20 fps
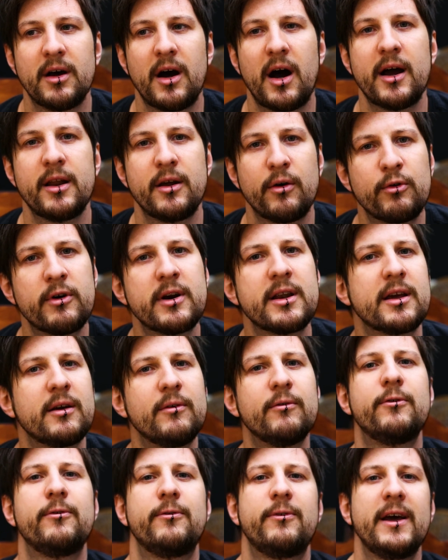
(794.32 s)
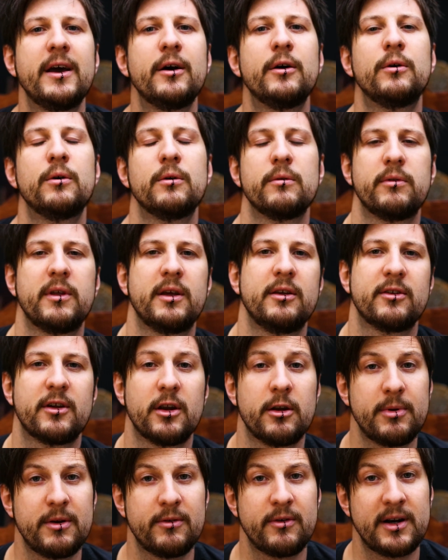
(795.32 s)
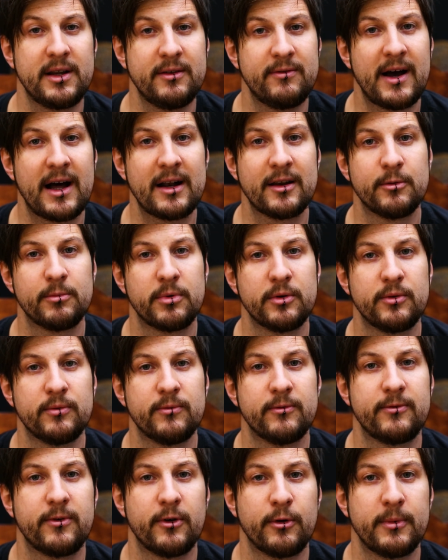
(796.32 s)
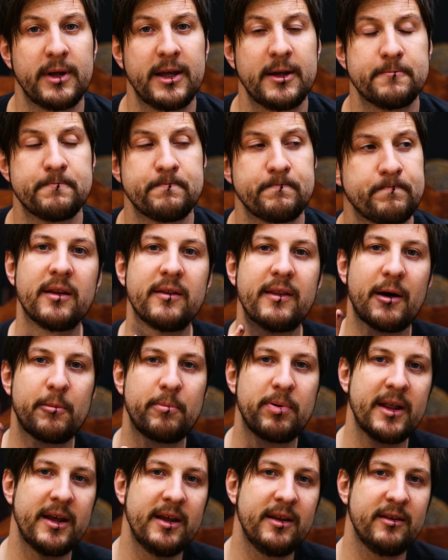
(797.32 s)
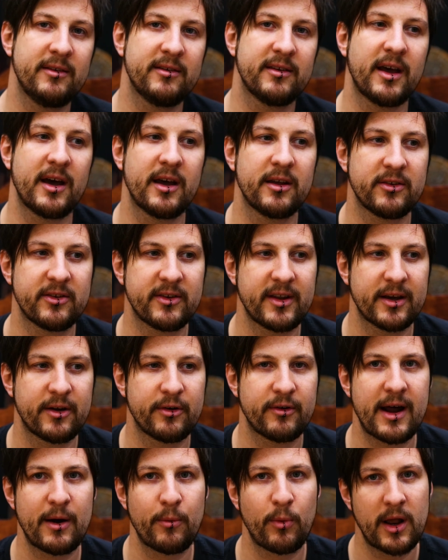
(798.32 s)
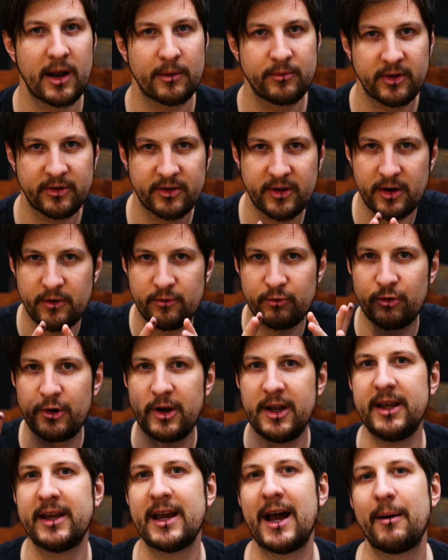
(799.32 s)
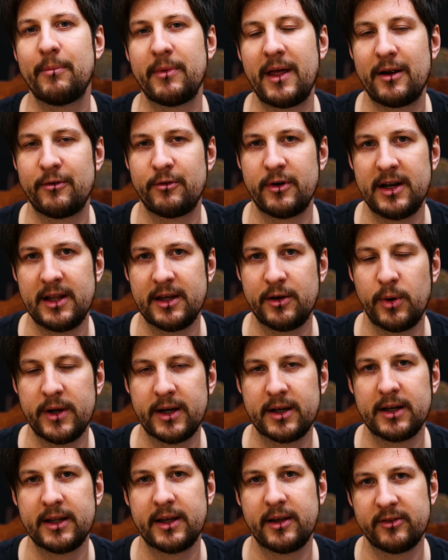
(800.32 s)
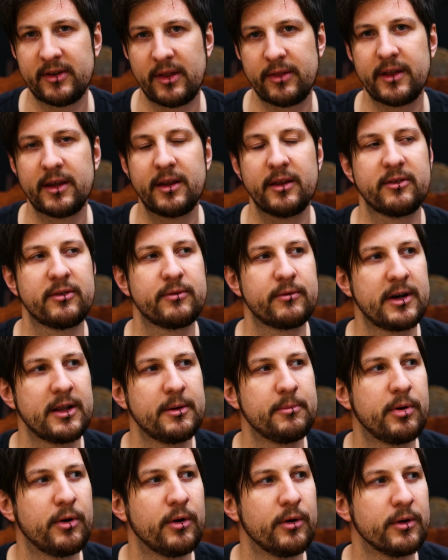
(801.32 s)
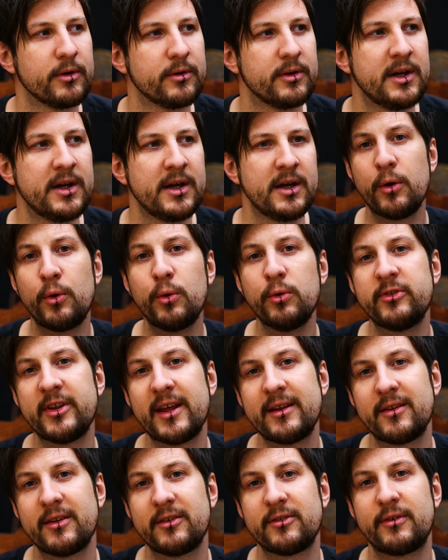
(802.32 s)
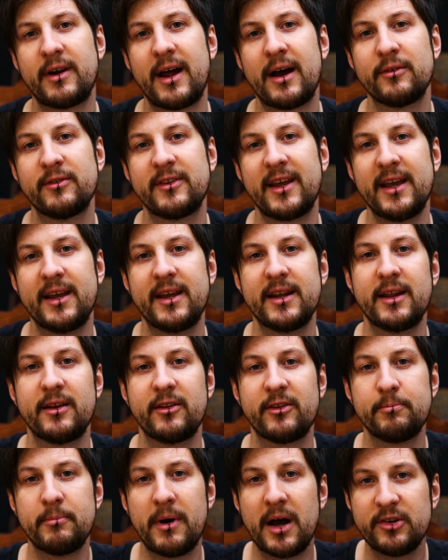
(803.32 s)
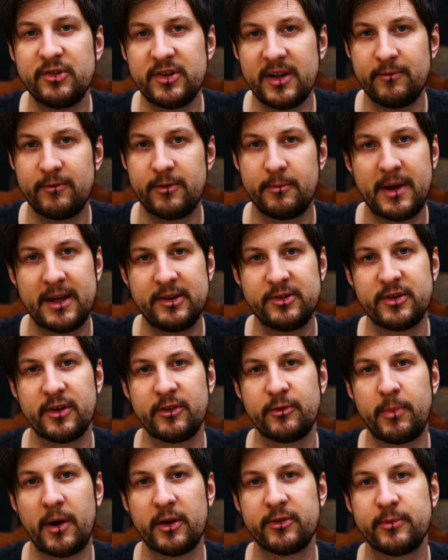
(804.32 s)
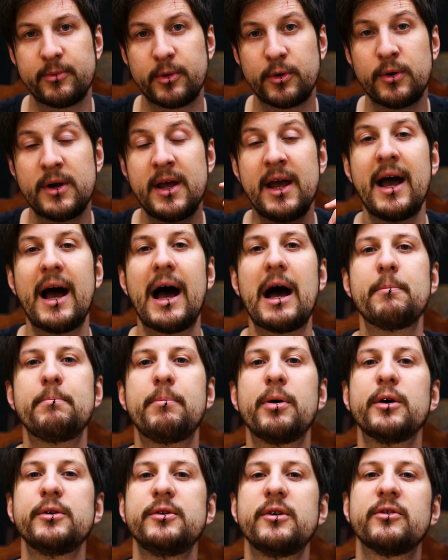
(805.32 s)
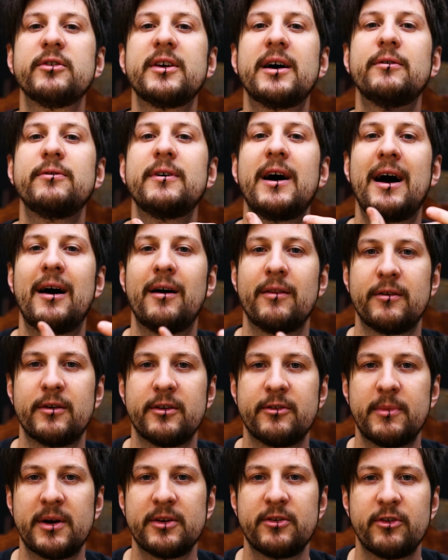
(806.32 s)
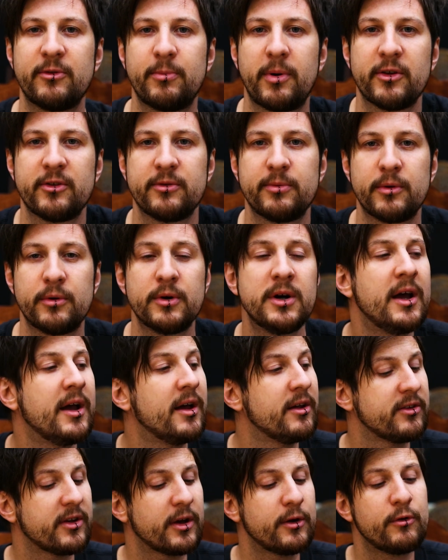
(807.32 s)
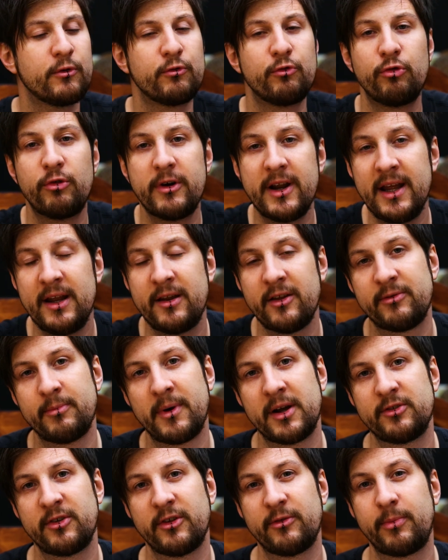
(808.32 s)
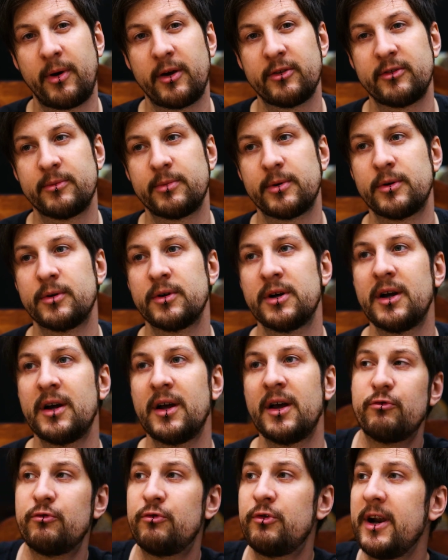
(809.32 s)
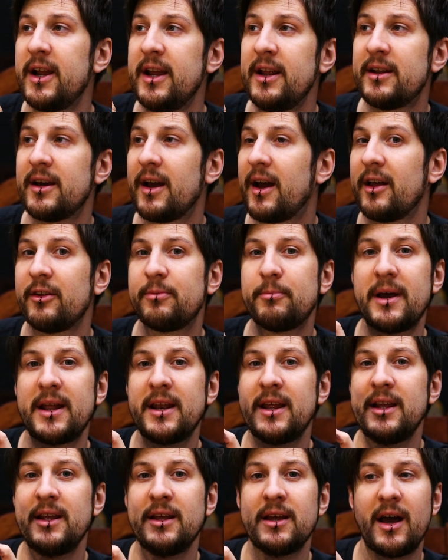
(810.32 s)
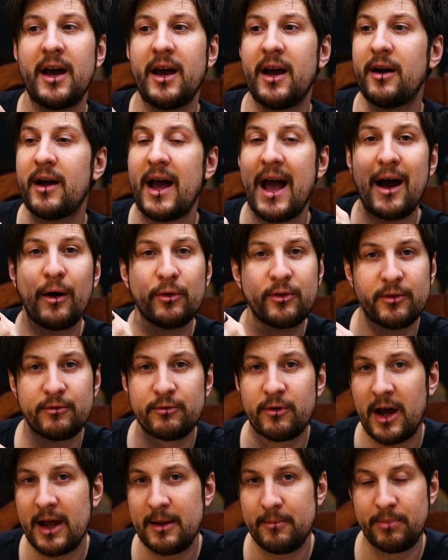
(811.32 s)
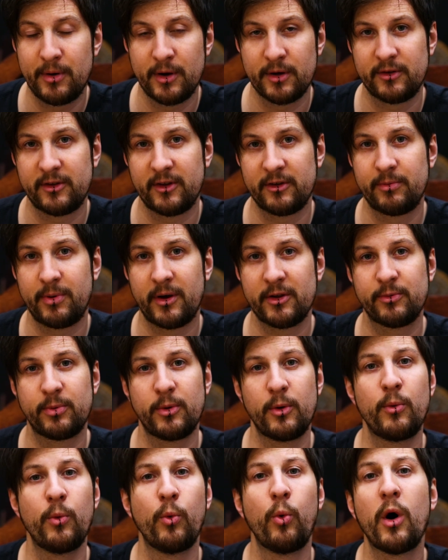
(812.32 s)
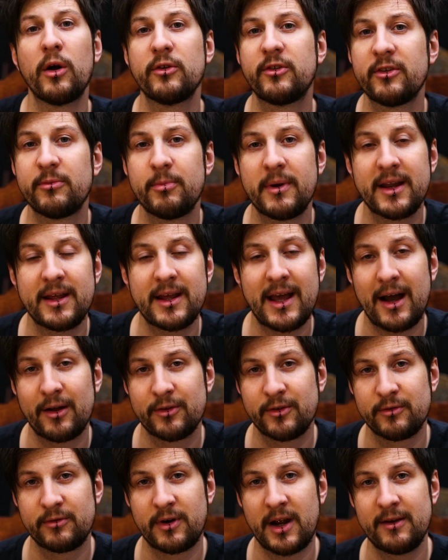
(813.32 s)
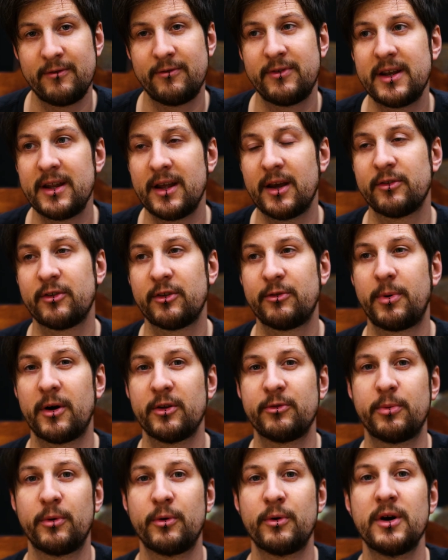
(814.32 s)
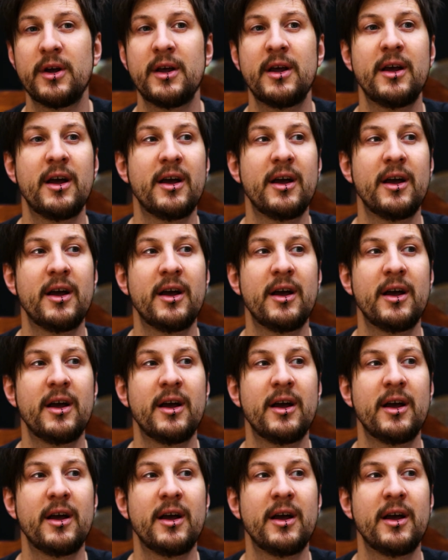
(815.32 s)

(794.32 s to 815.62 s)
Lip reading: I already can feel that it's going to be really valuable for me. Now please stick around while I'm just going to recap that really quickly, because I think it's really important. It all centres around taking in as much information as possible and putting yourself out there as much as possible. So read as much as possible. Read as many how to write books as possible. Watch as many how to write videos as possible.